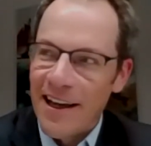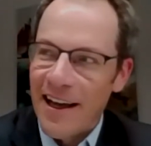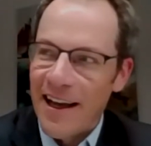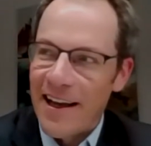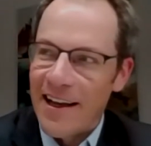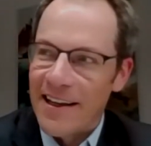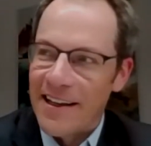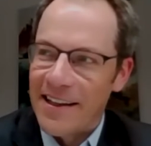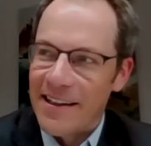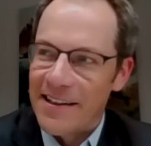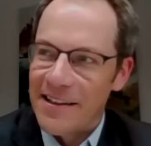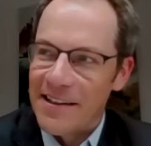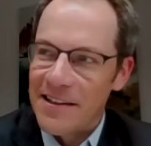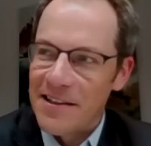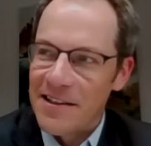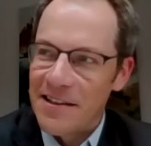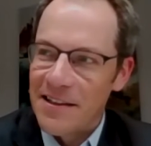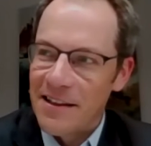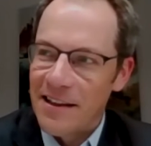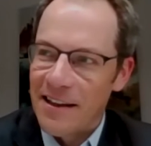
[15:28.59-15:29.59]

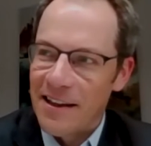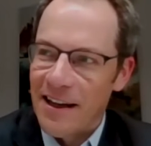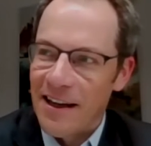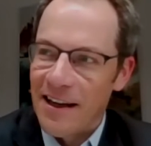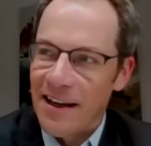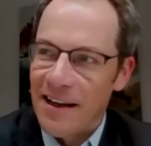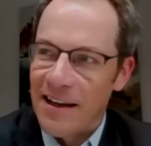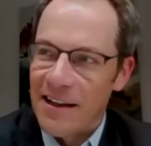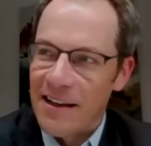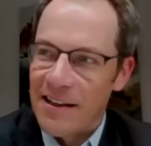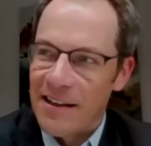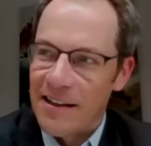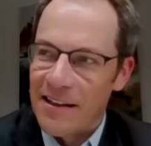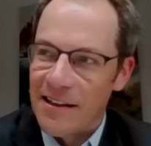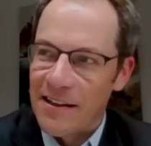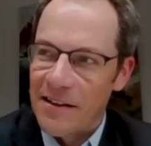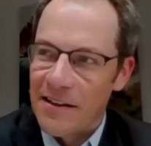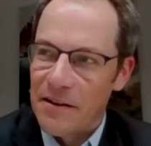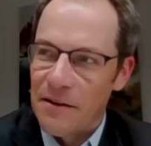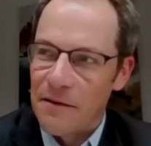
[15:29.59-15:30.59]
and the
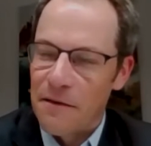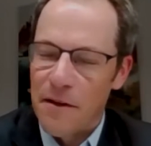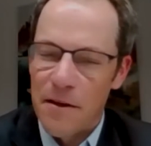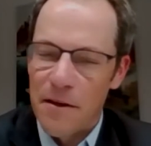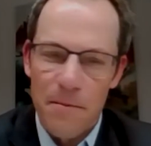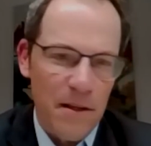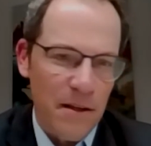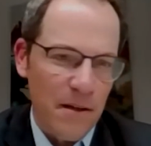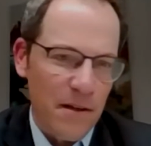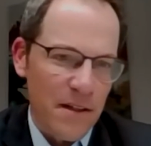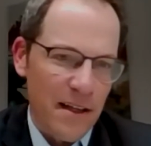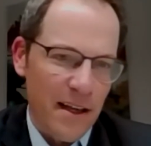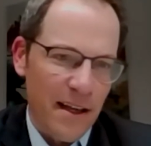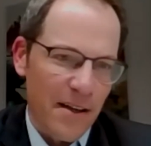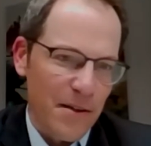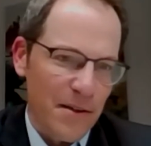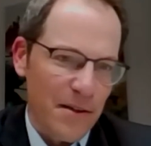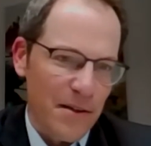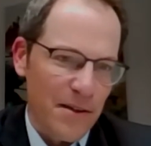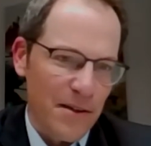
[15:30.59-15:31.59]
VP of
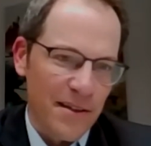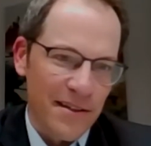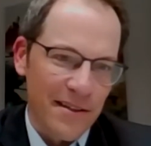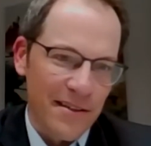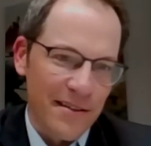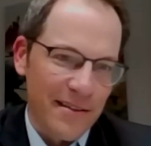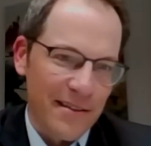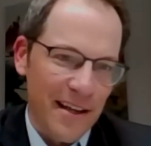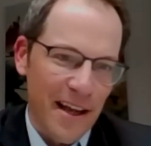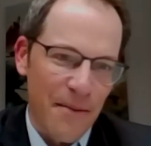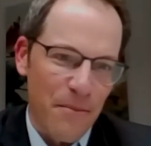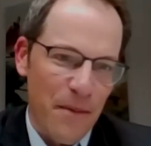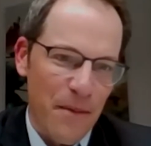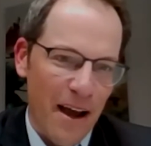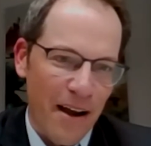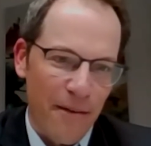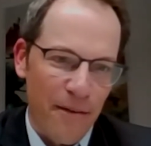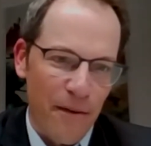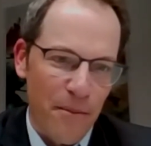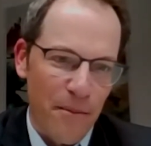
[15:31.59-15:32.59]
sales came
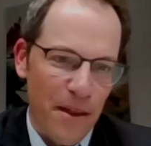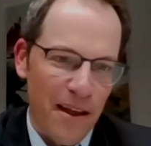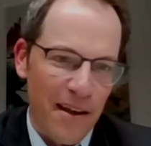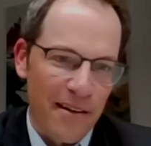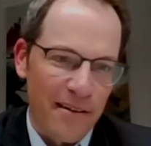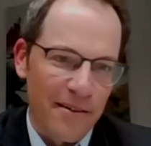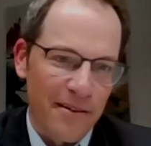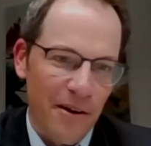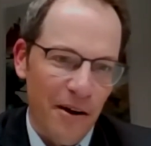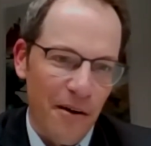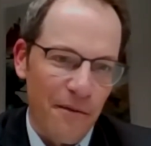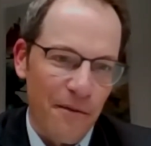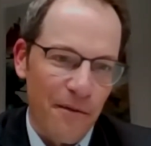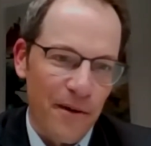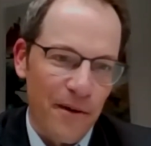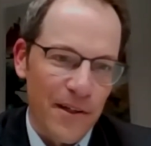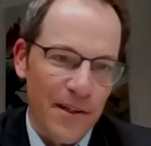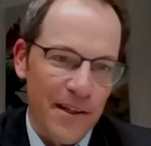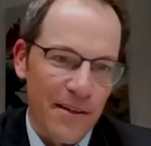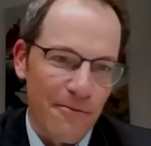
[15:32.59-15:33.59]
back from that
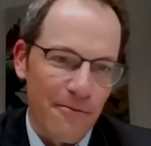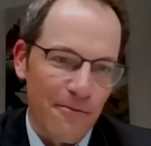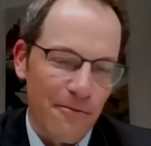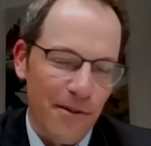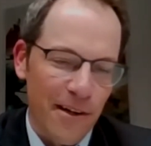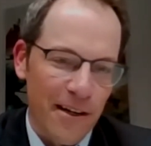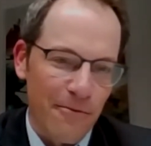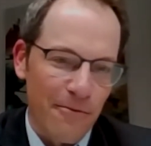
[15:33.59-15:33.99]
conference and